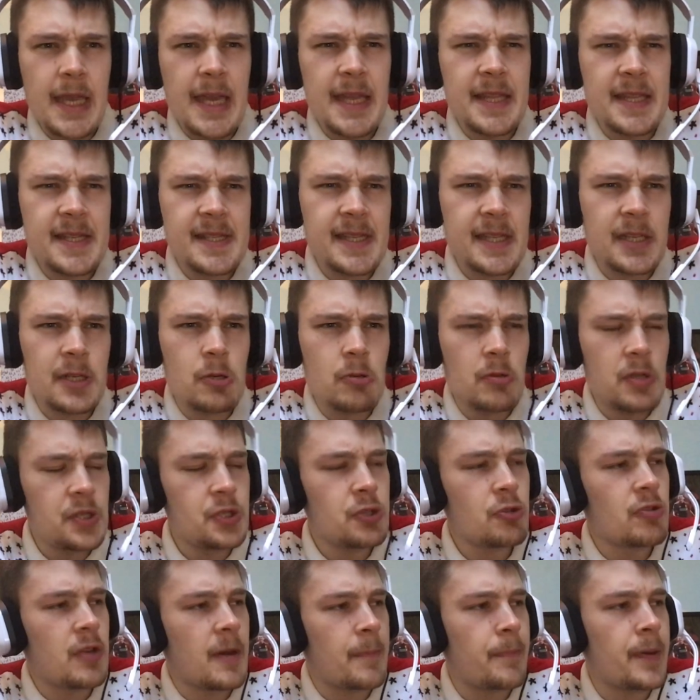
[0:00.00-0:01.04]
Signal
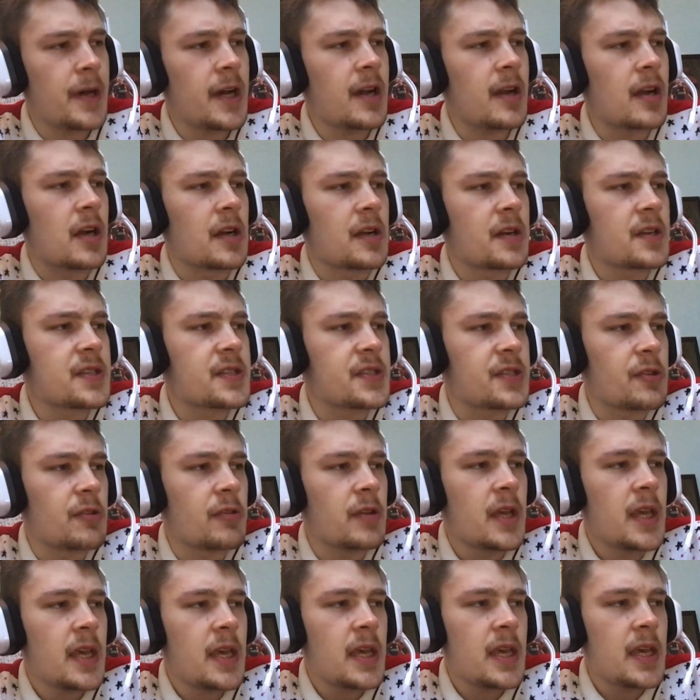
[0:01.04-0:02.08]
Iduna Park.
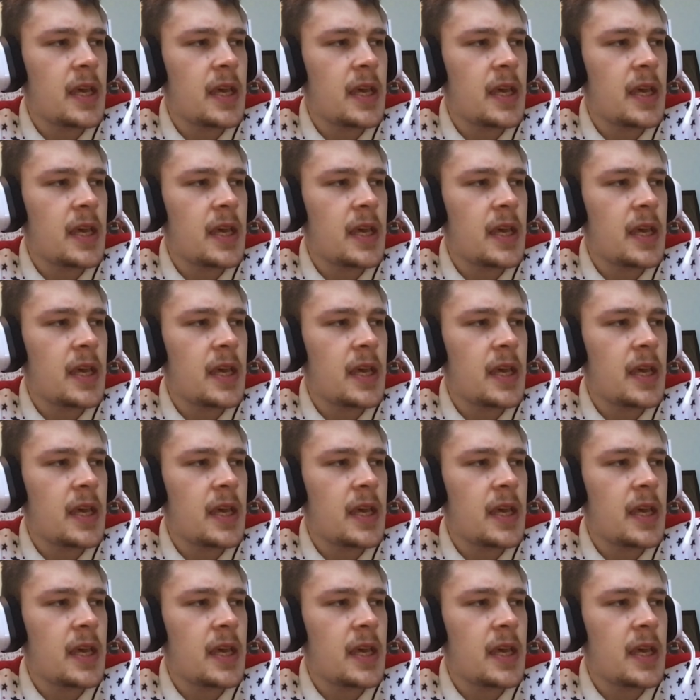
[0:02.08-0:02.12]
So,